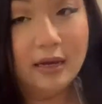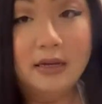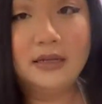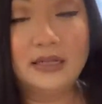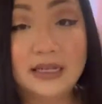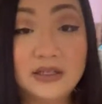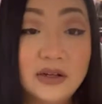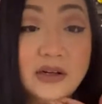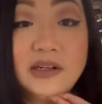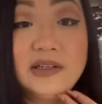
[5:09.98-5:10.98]
and that's
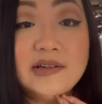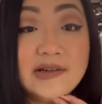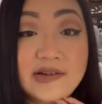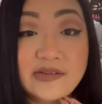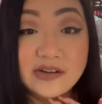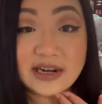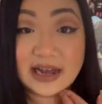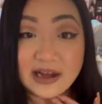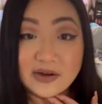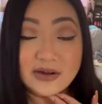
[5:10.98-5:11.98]
all for
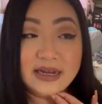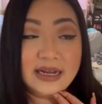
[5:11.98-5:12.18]
now.